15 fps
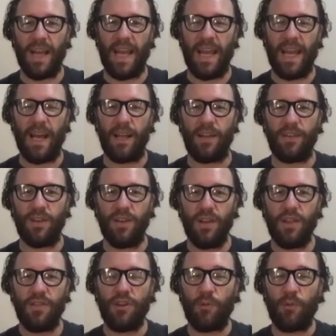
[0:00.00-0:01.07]
And
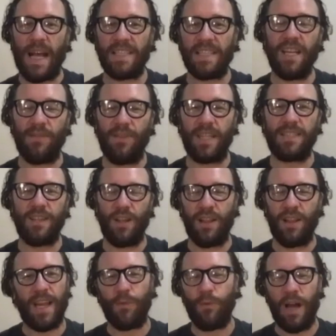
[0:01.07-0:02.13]
the rest of us are
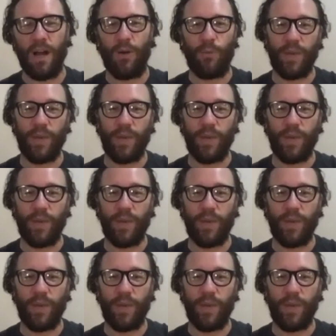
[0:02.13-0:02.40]
like, well,